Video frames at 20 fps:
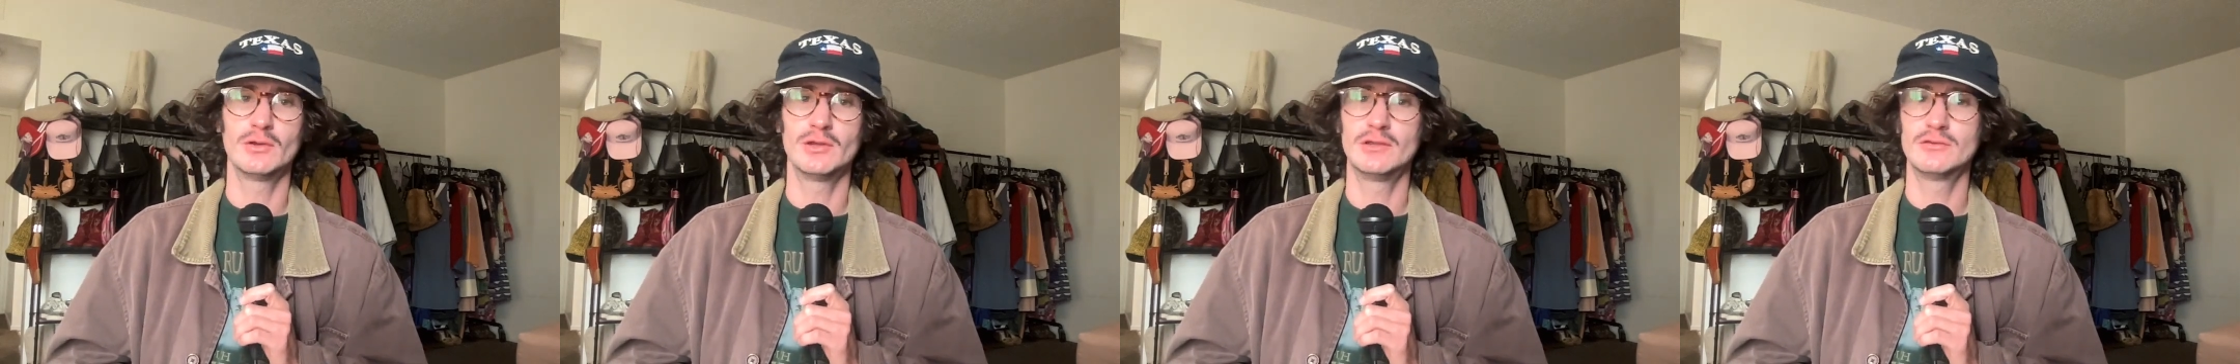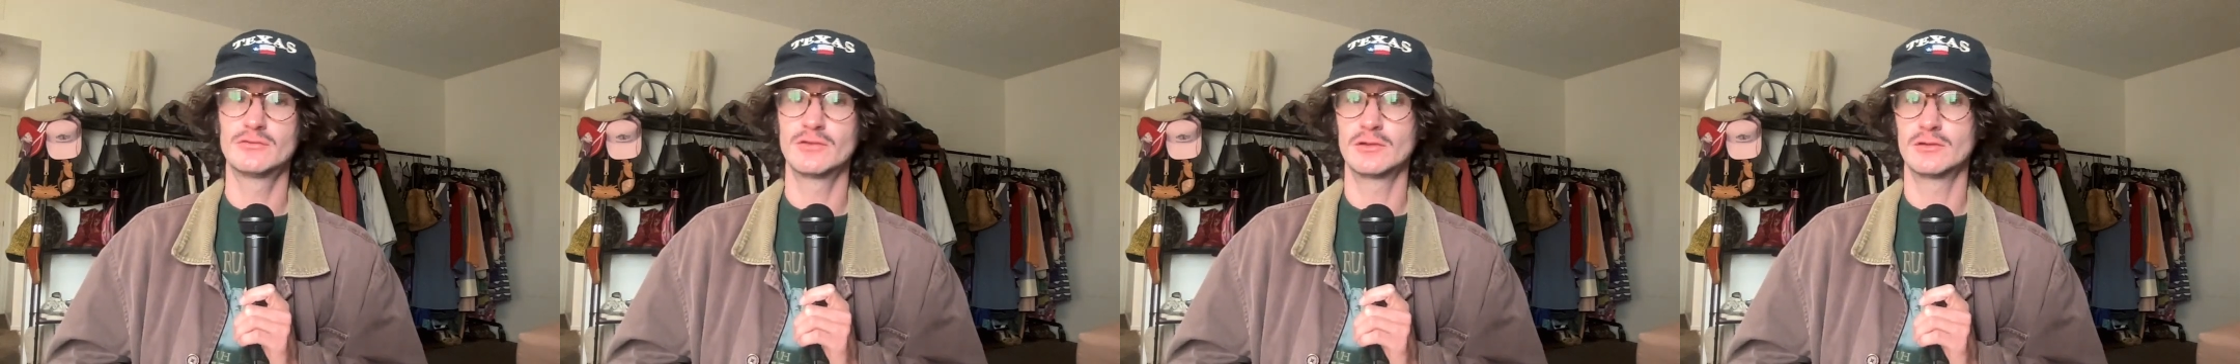
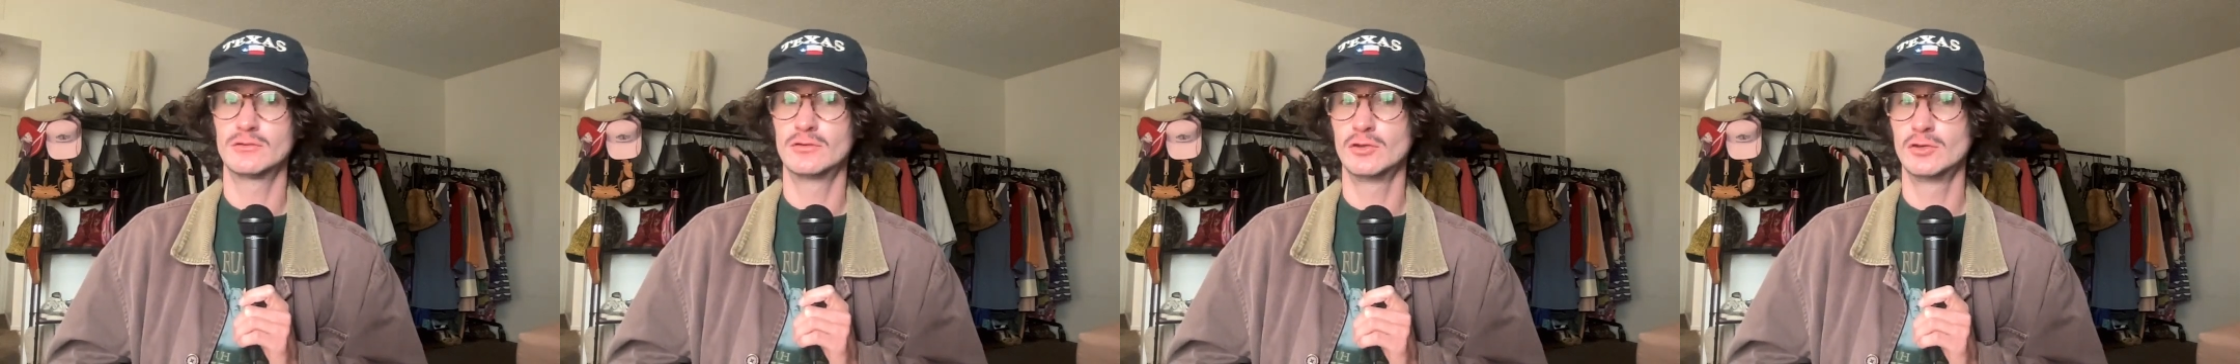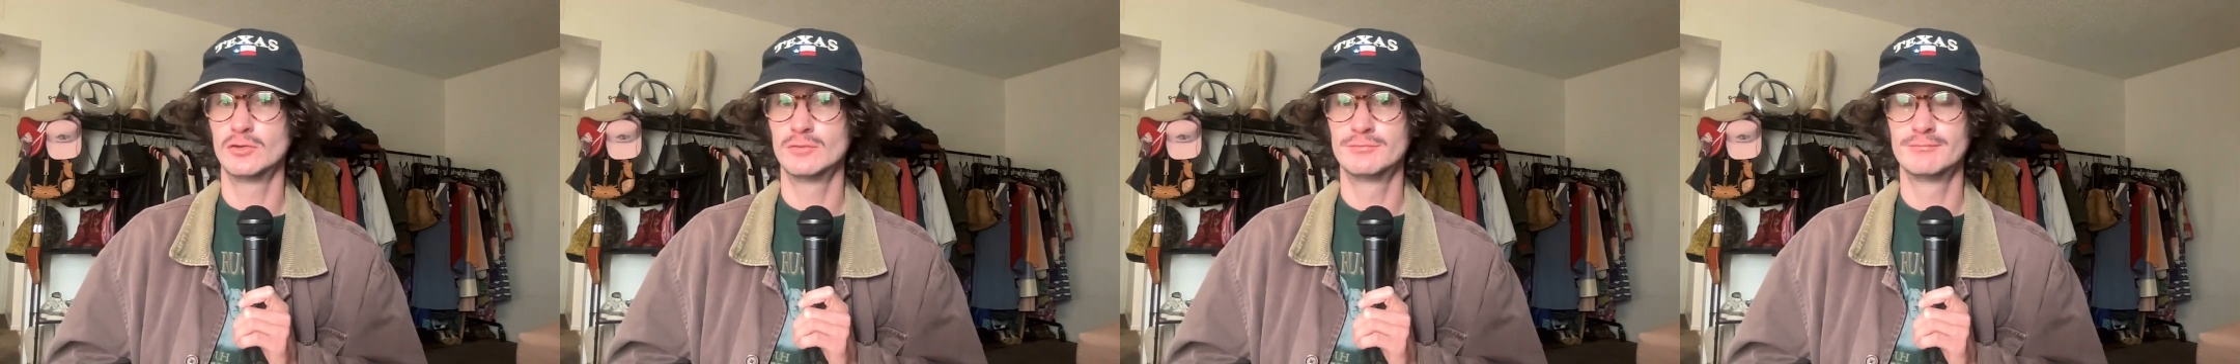He's like,
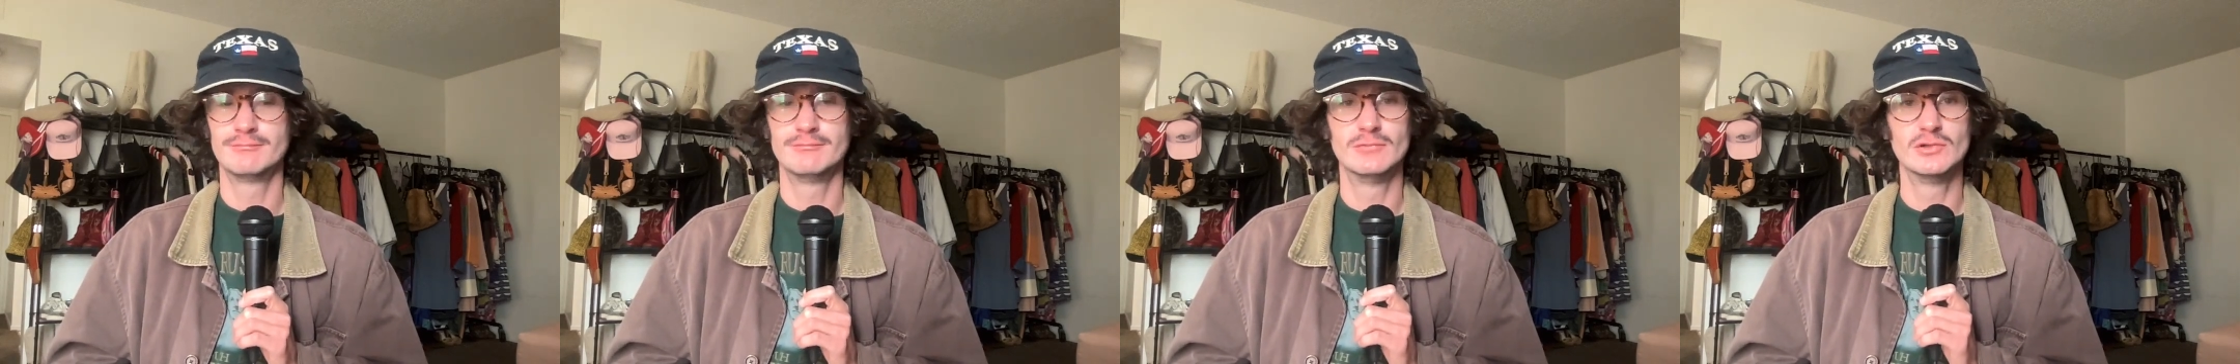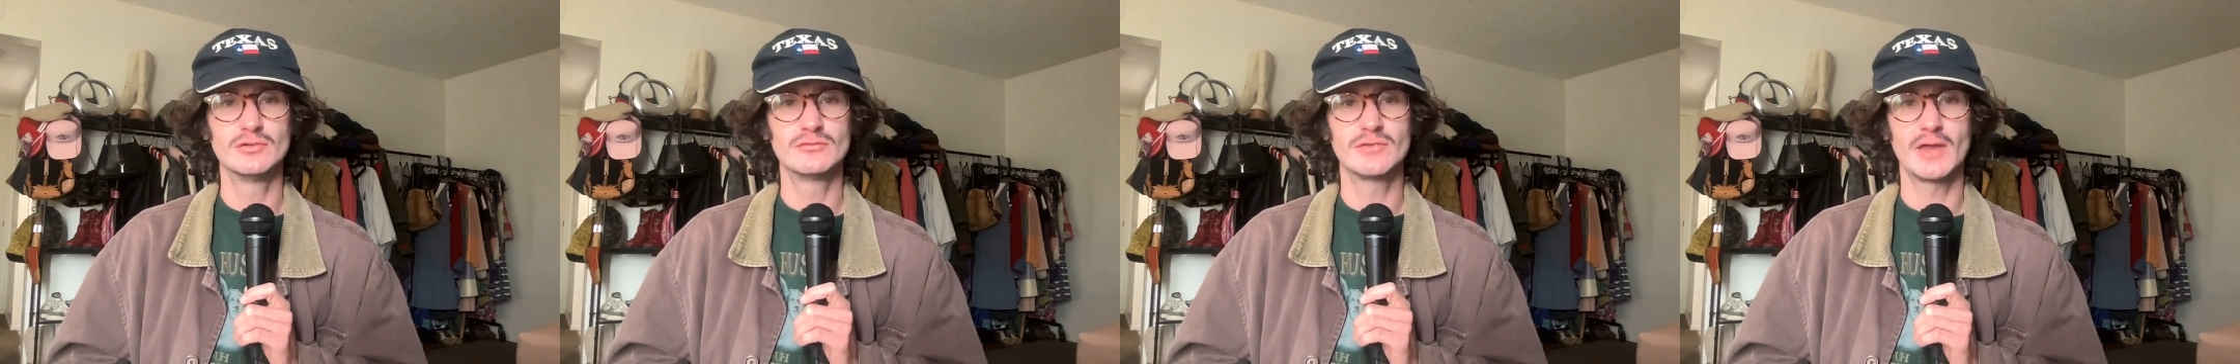dude,
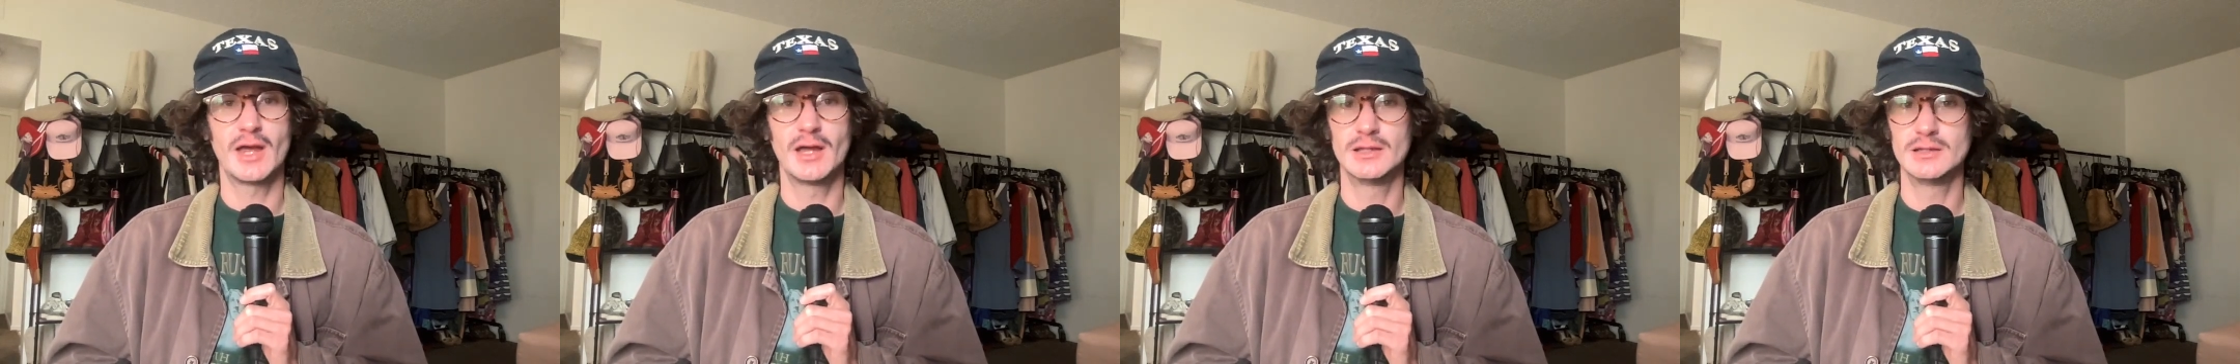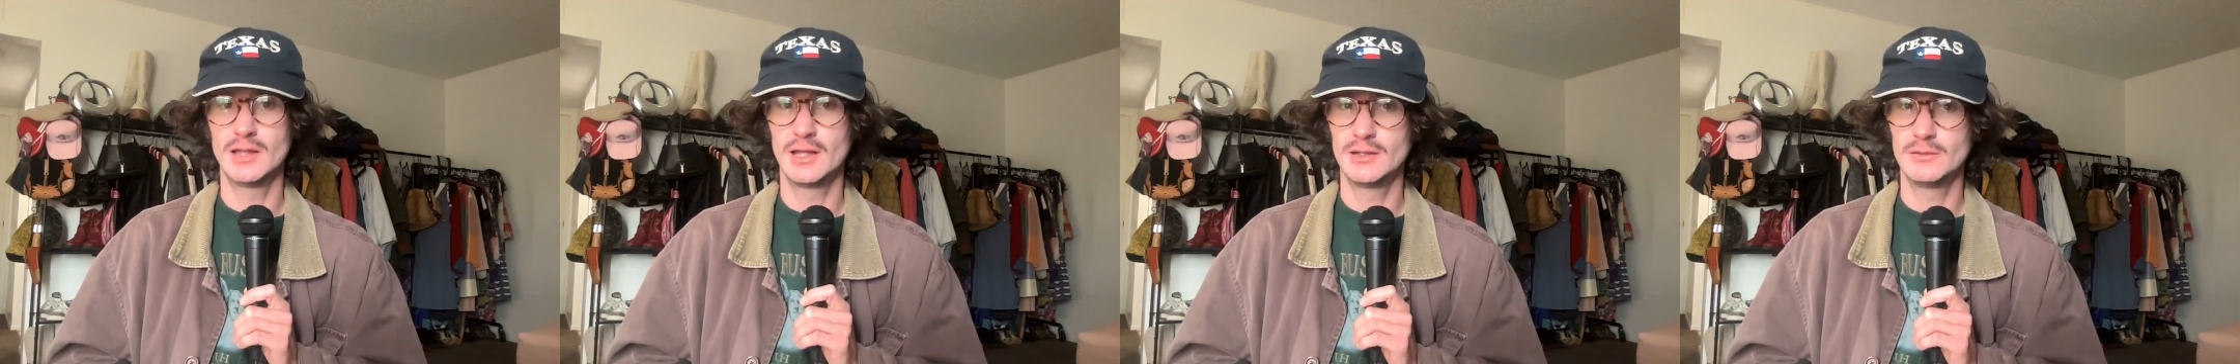move to
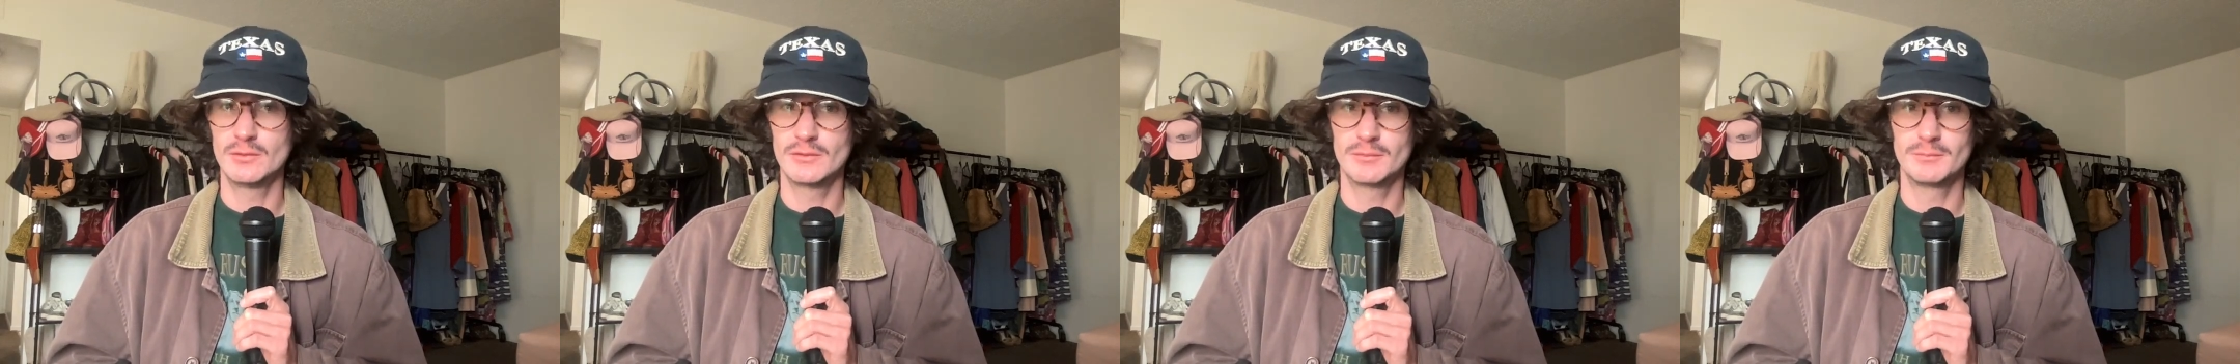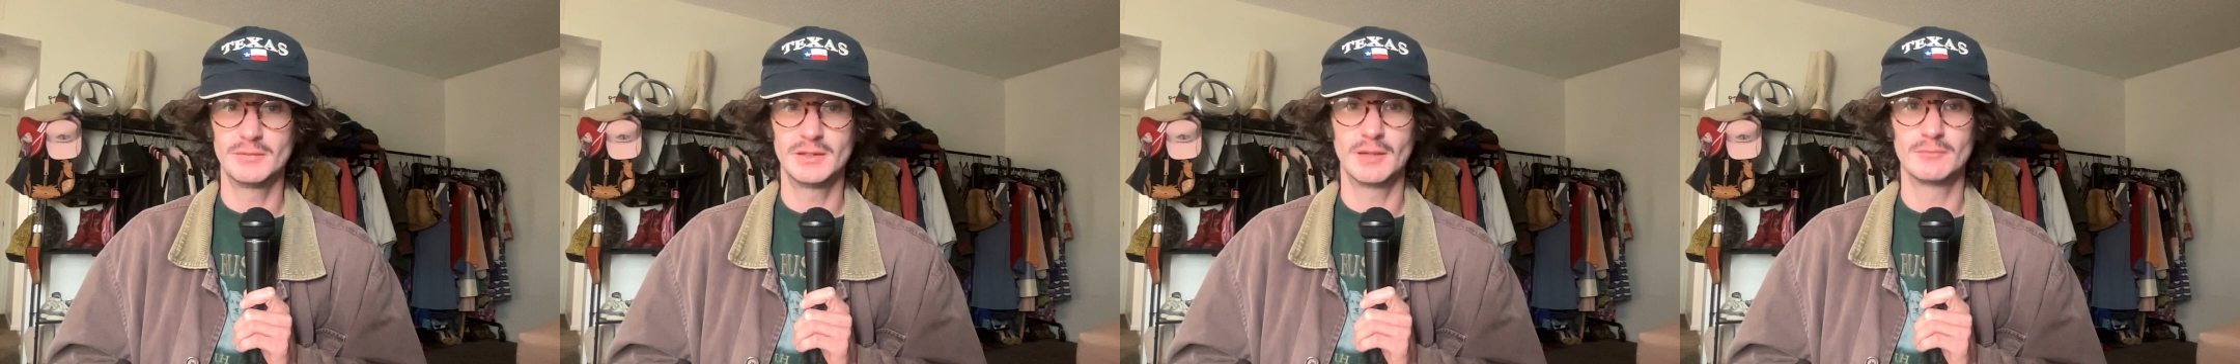LA with me.